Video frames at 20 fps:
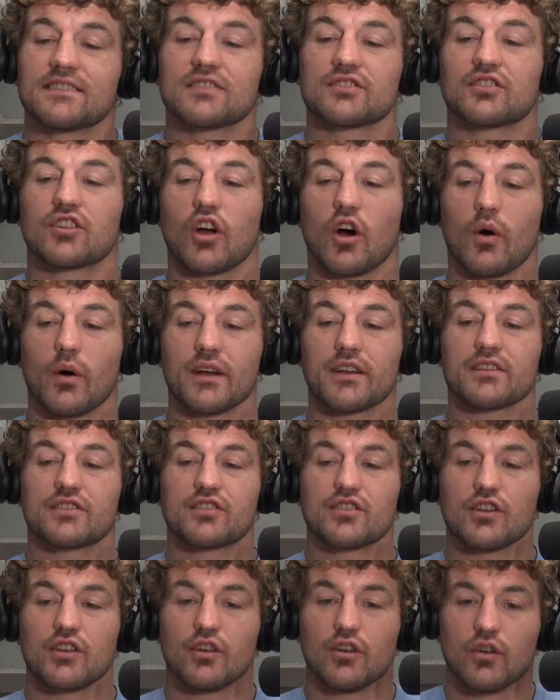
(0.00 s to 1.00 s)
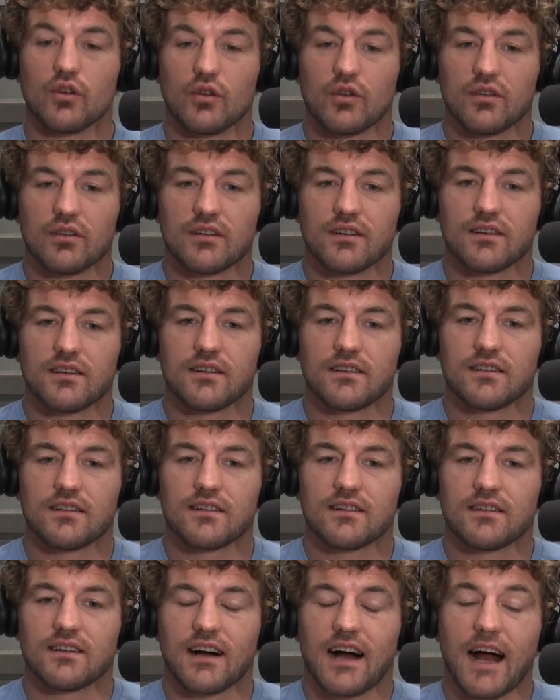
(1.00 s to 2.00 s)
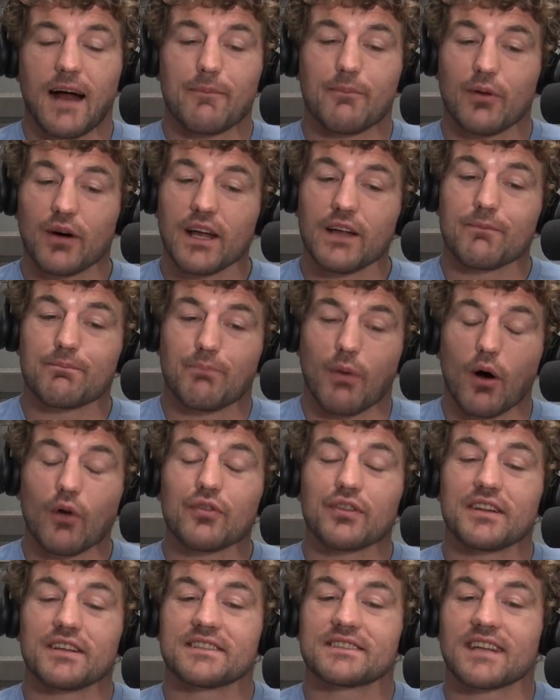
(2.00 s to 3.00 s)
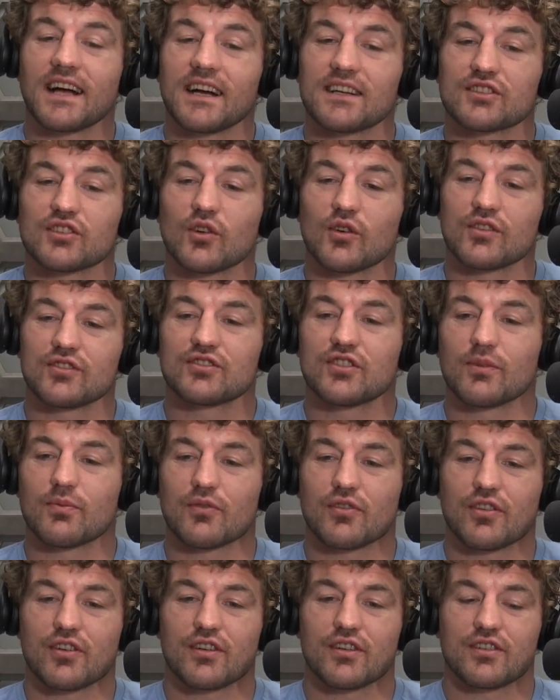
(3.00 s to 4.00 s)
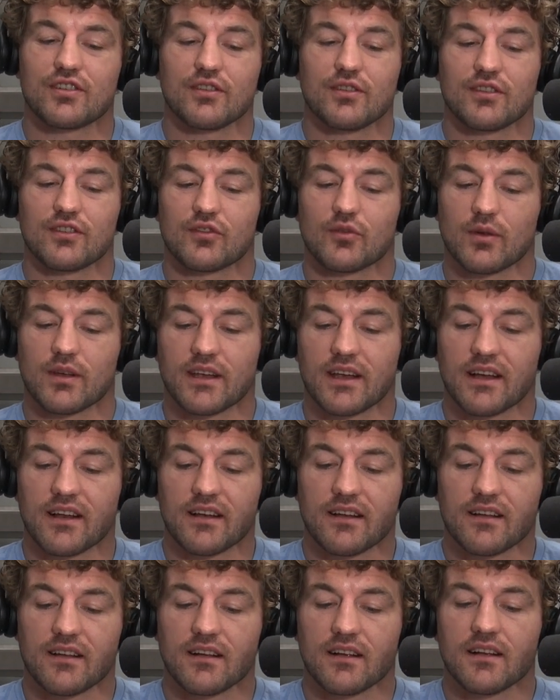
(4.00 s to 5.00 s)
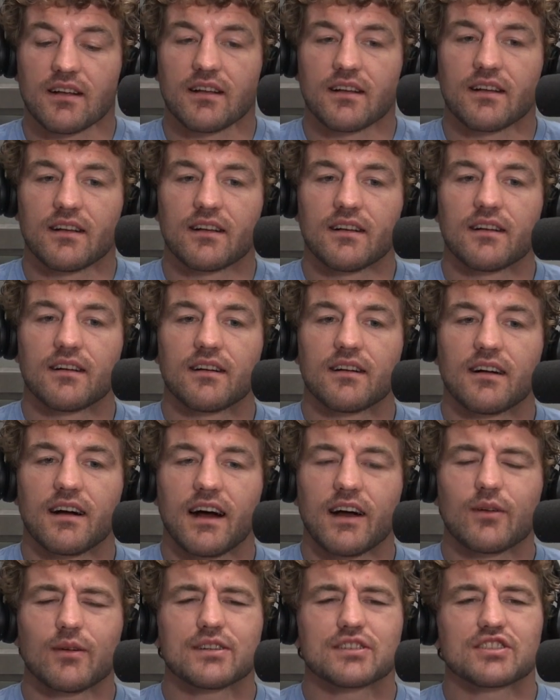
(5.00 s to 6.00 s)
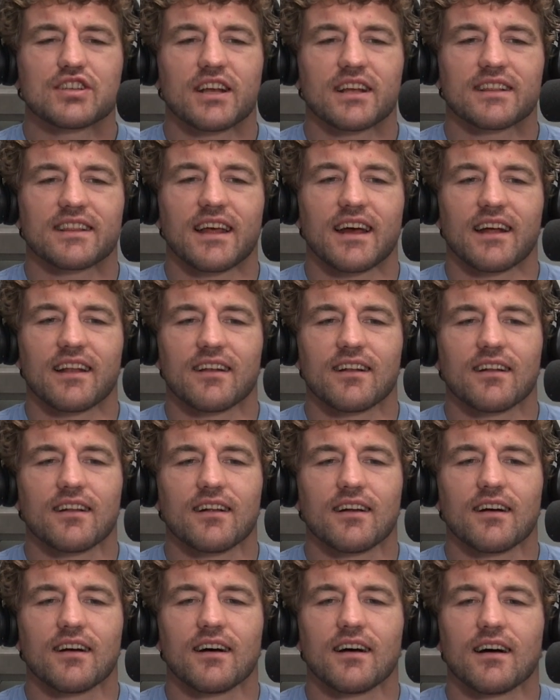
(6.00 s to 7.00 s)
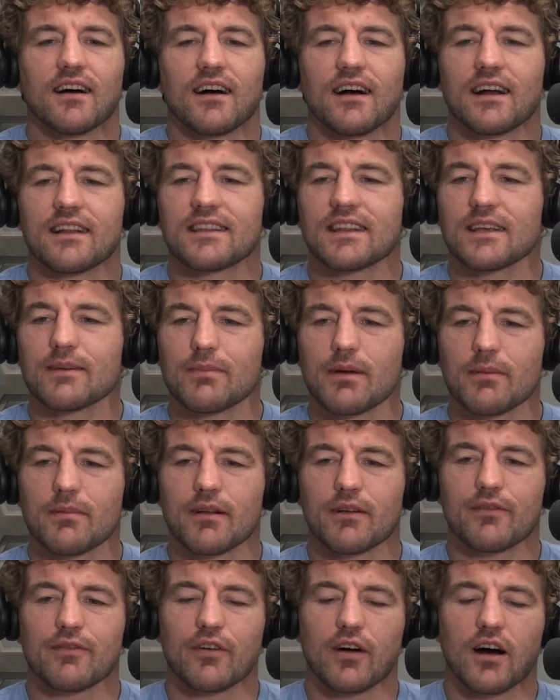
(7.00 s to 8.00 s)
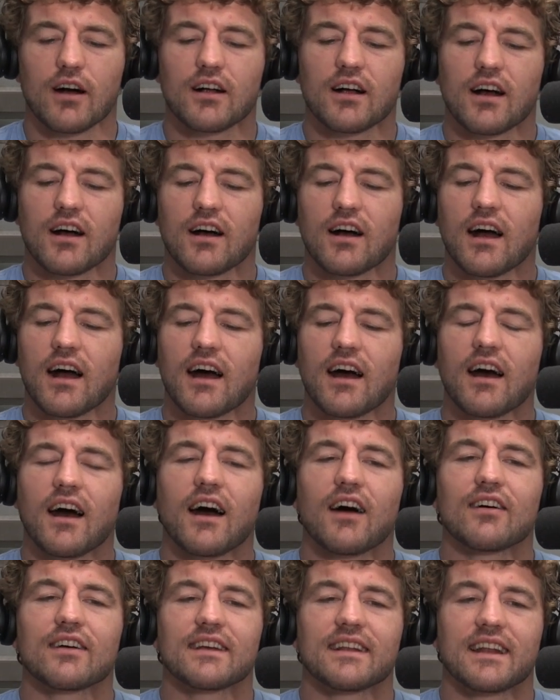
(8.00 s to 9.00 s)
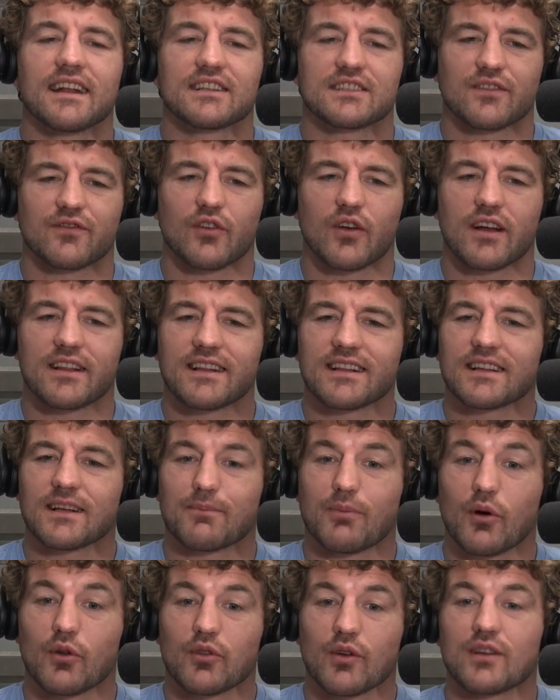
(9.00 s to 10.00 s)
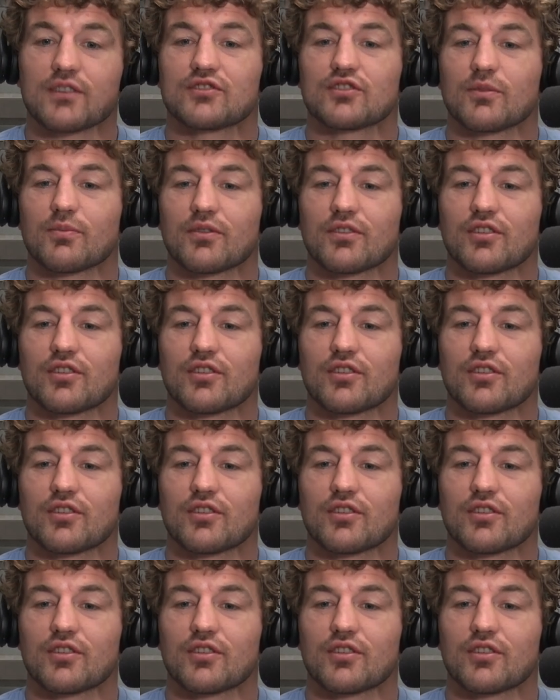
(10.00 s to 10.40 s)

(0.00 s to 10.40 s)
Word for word: is going to, I believe both these guys are going to Super 32 this weekend. How do I check that? Uh, I think it might have been a full. I'll, I'll, I'll, get an answer for you. I think they're both going Super